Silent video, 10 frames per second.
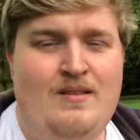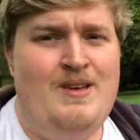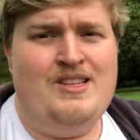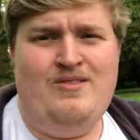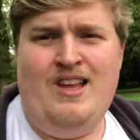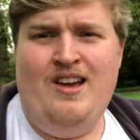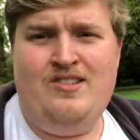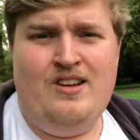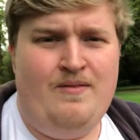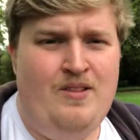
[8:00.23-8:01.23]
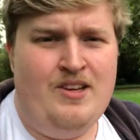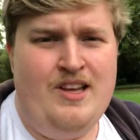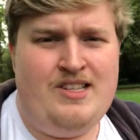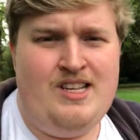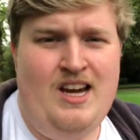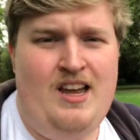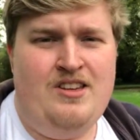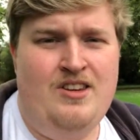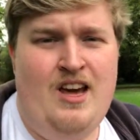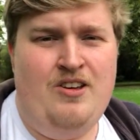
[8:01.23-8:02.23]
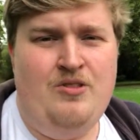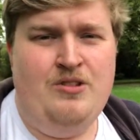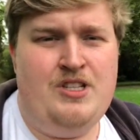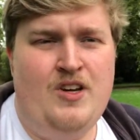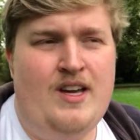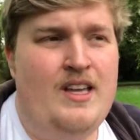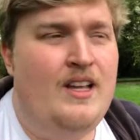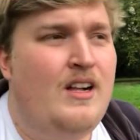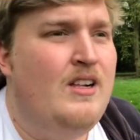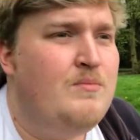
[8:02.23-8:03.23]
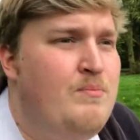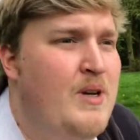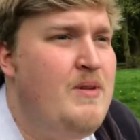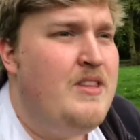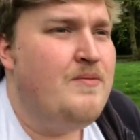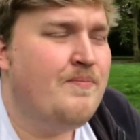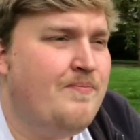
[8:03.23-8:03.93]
Man, it's really hard trying to vlog outside. I don't know how you lot do it, but I mean,